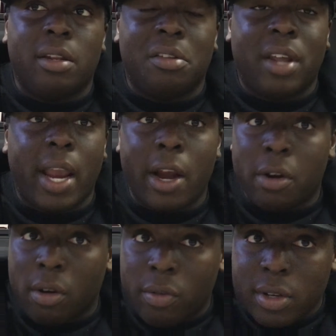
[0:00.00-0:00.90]
and
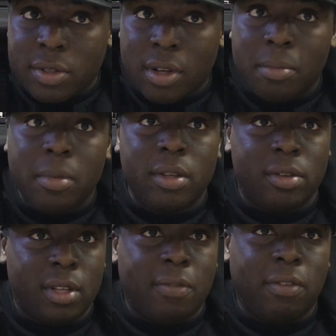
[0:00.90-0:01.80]
terrorism and
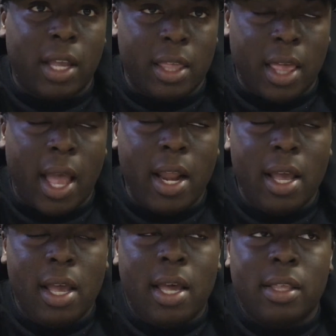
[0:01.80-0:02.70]
stuff like that.
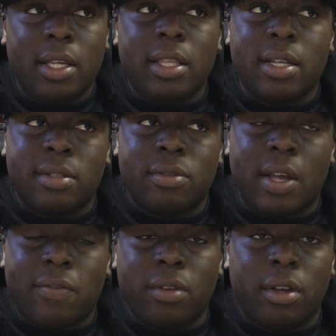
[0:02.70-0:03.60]
I think that's
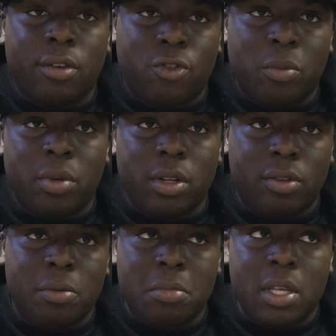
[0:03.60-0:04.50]
definitely
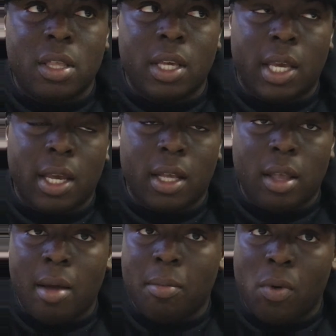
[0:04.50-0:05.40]
contributed to me thinking a
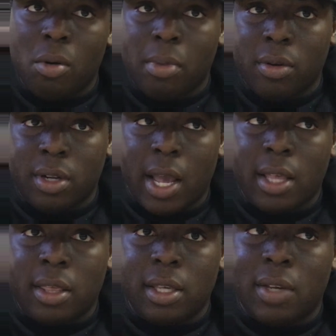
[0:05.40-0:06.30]
lot more about
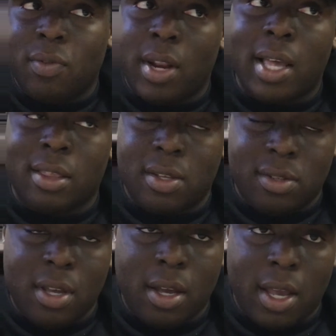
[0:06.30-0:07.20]
death, even at
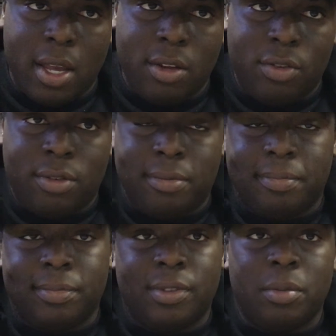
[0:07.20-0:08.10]
this young age.
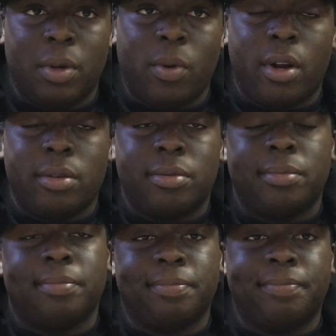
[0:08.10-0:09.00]
Mm-hmm. Of
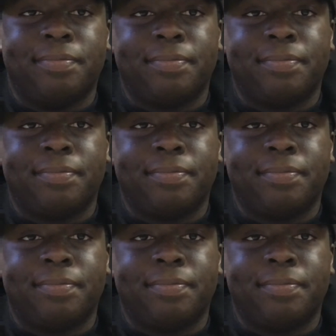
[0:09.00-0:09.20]
course, mm-hmm.